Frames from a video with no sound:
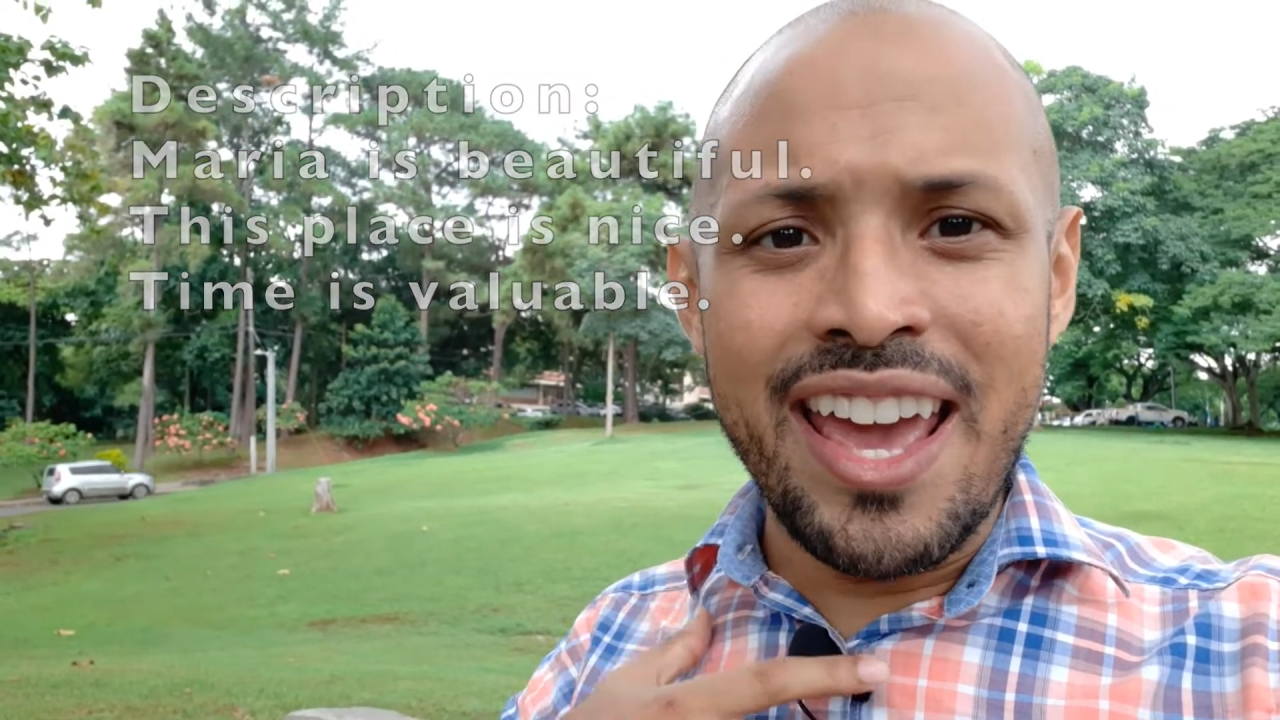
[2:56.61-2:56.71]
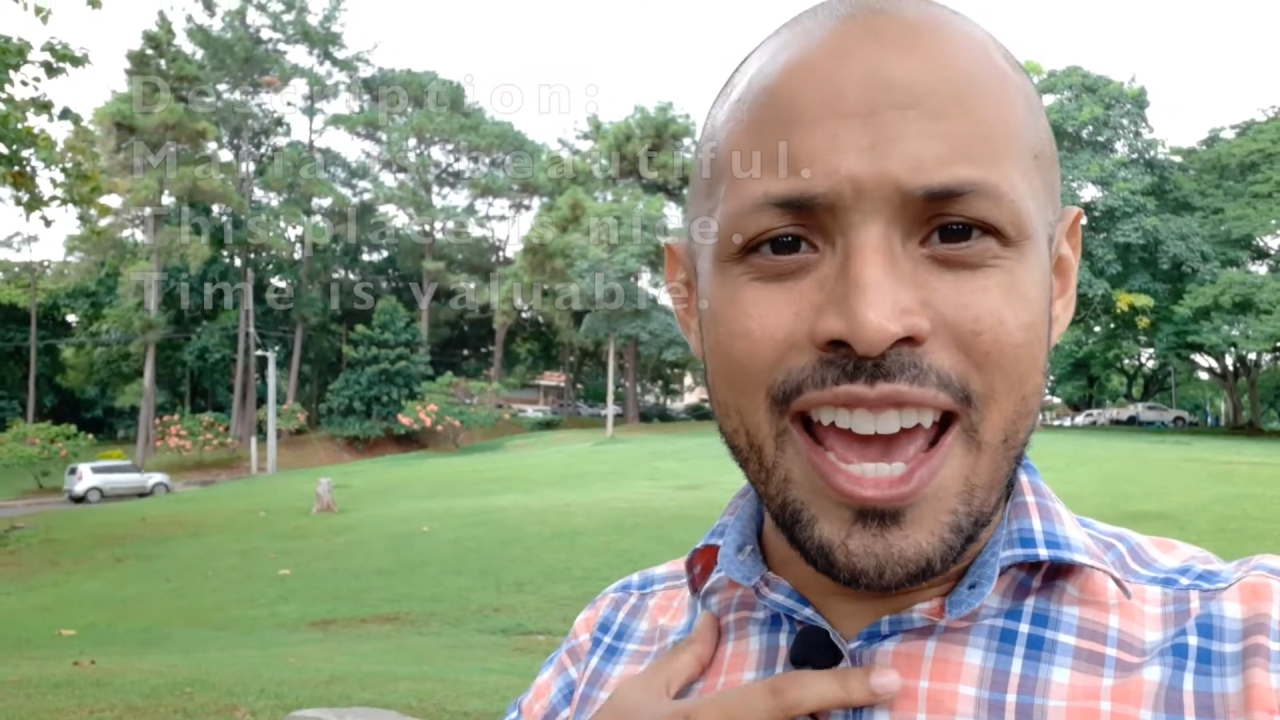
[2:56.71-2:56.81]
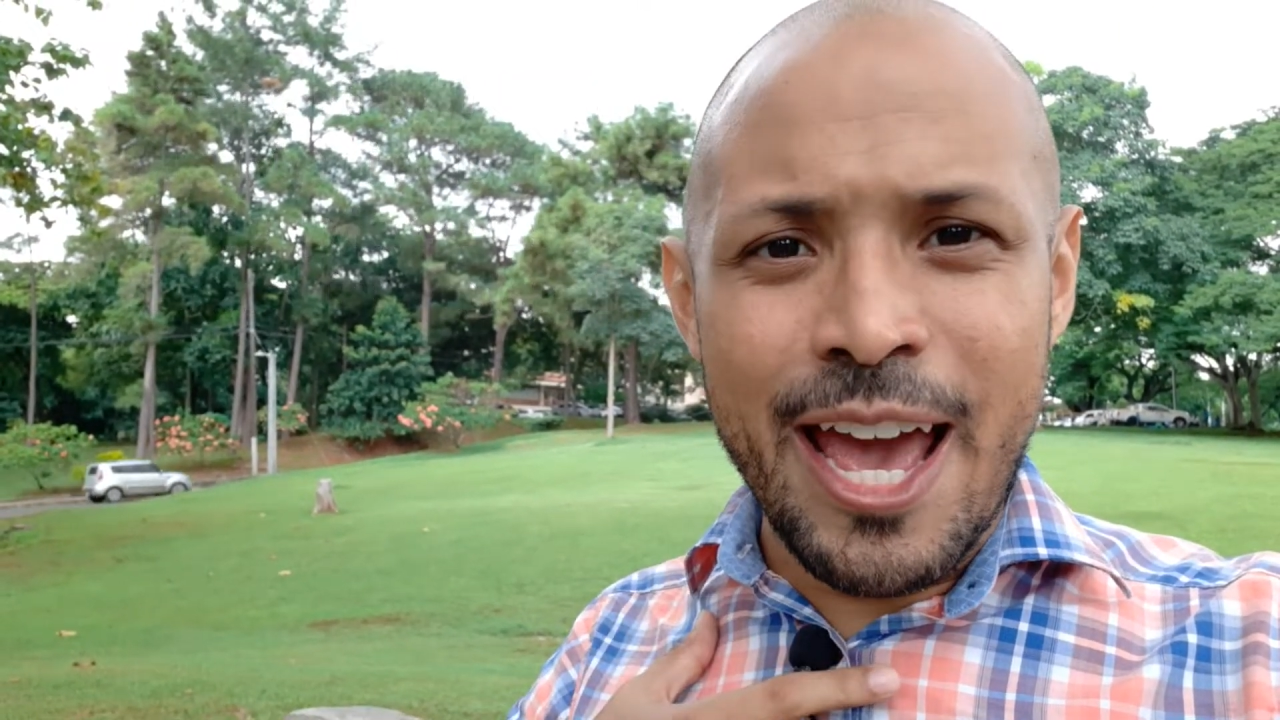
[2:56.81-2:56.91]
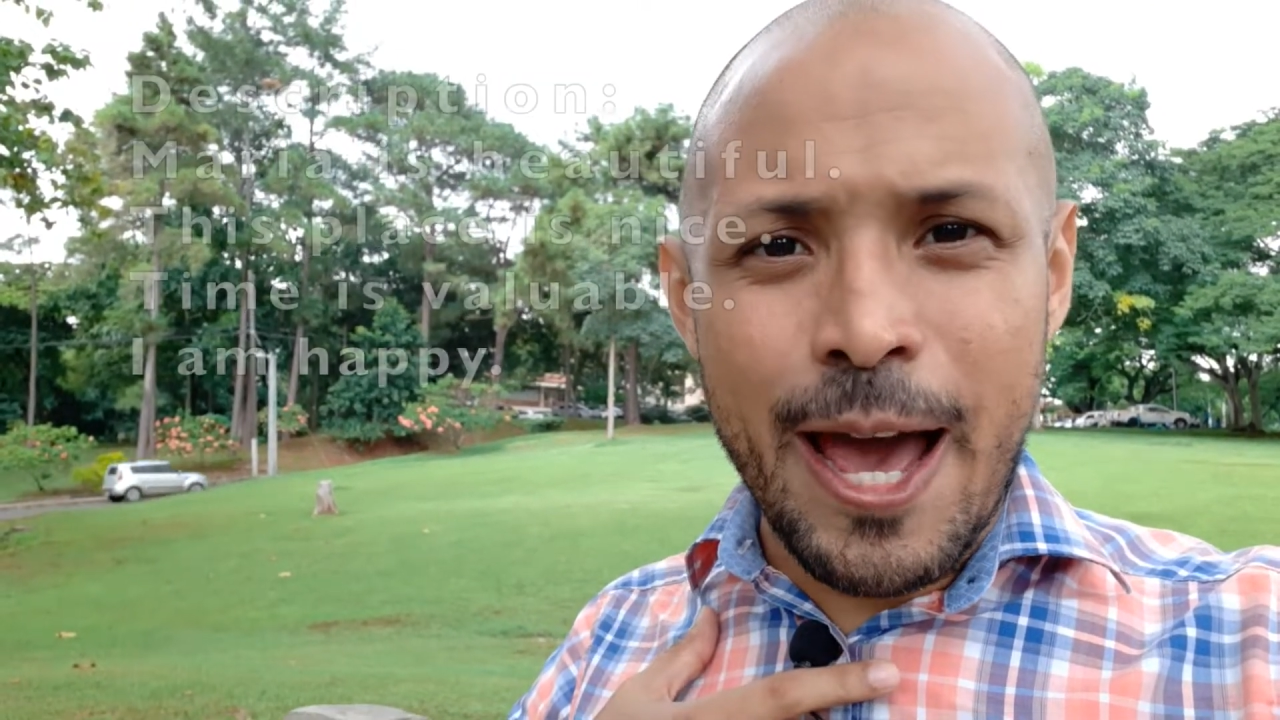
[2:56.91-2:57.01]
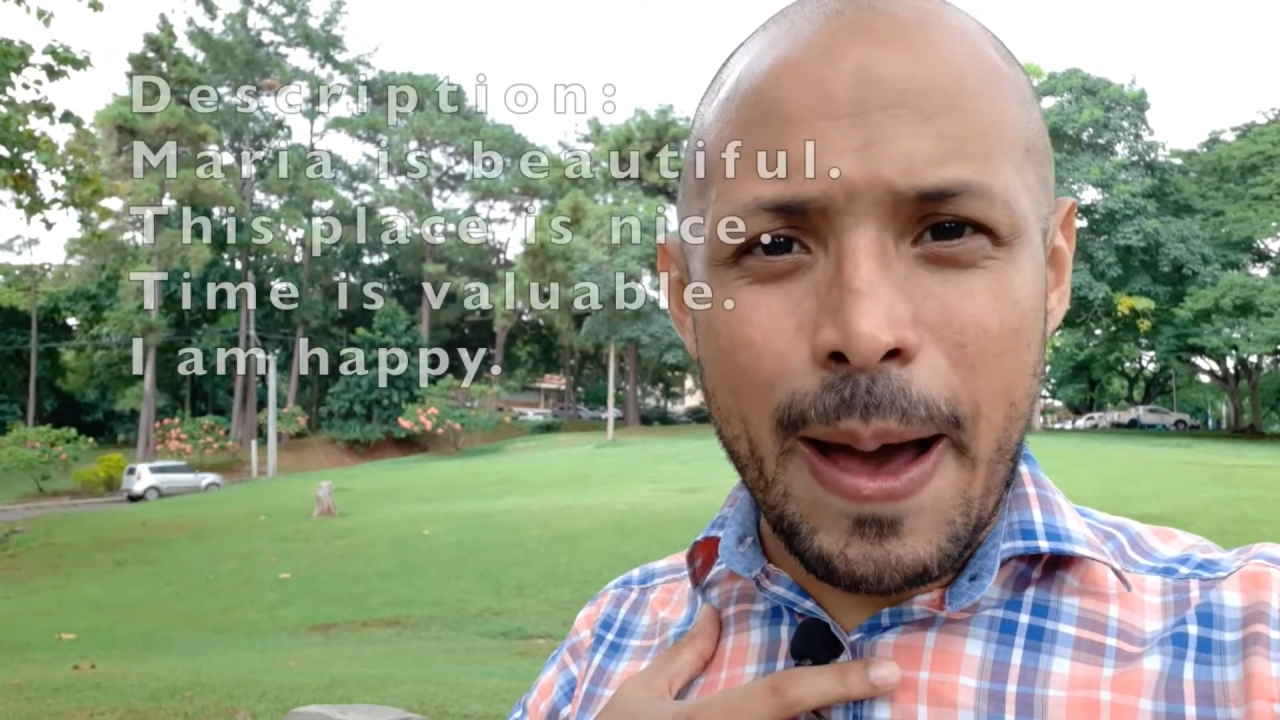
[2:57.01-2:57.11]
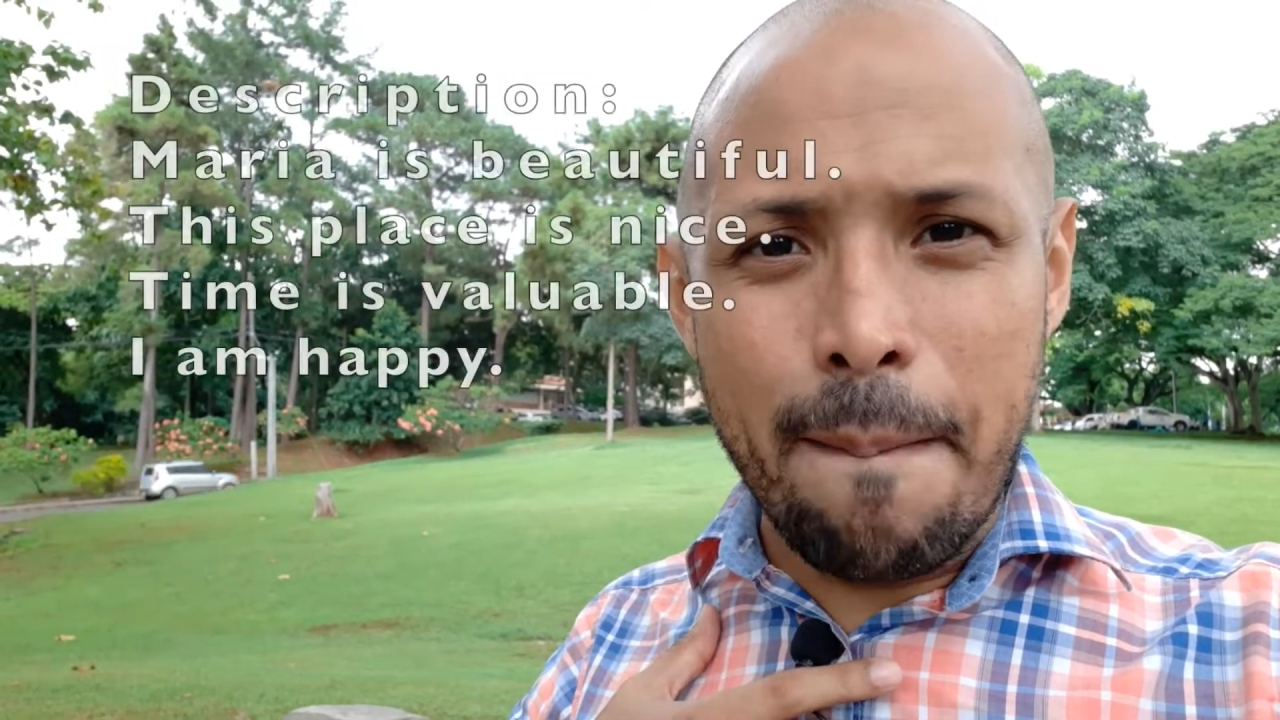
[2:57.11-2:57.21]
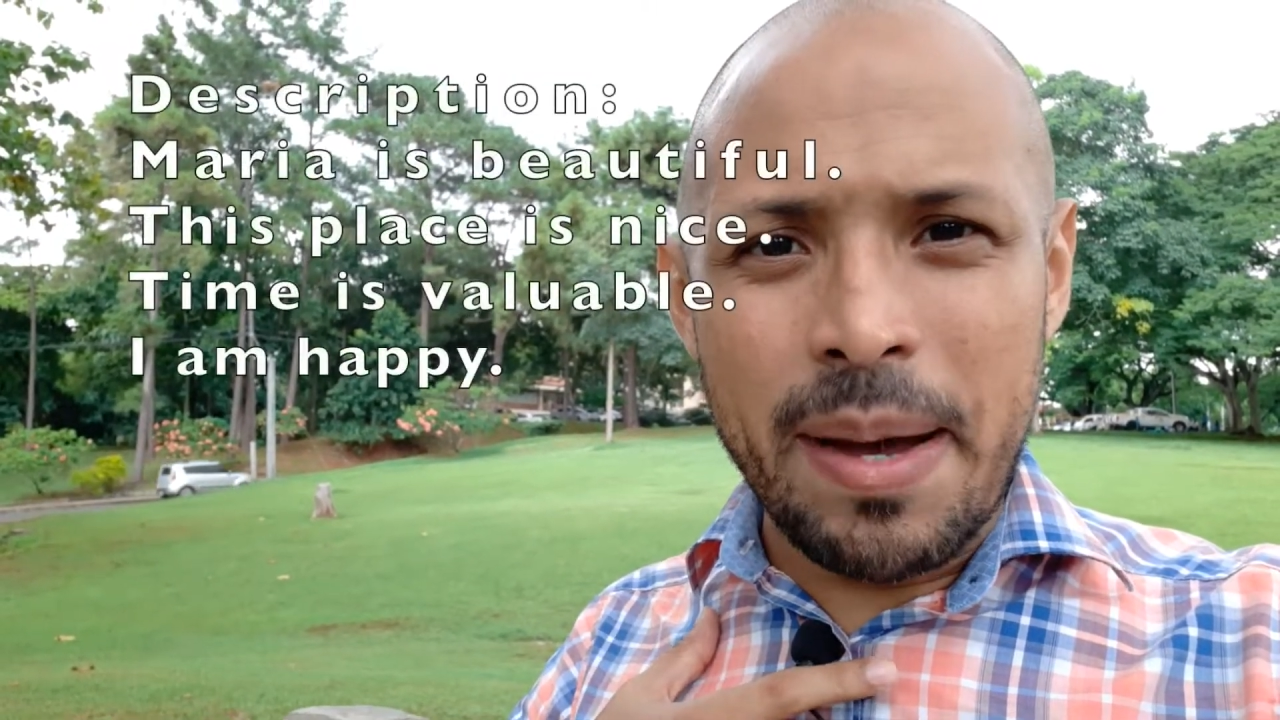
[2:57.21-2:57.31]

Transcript: am